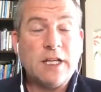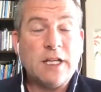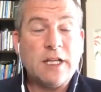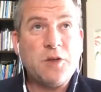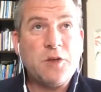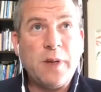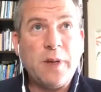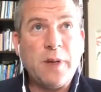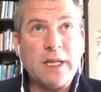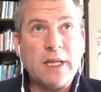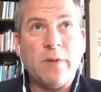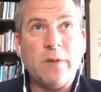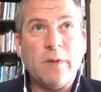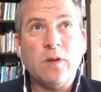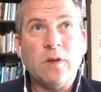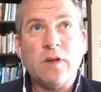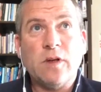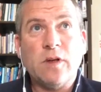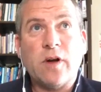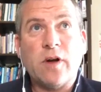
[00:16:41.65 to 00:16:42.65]
that you pick them
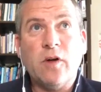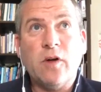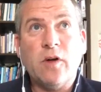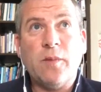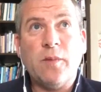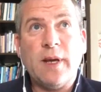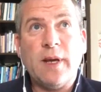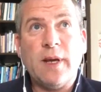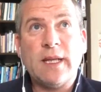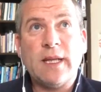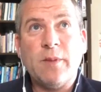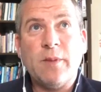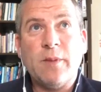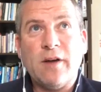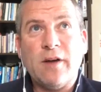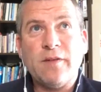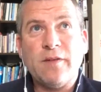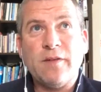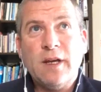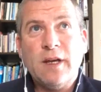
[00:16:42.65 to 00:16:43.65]
out in the crowd and make them
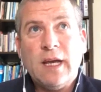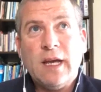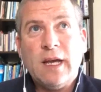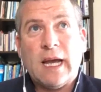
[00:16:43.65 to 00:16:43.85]
off.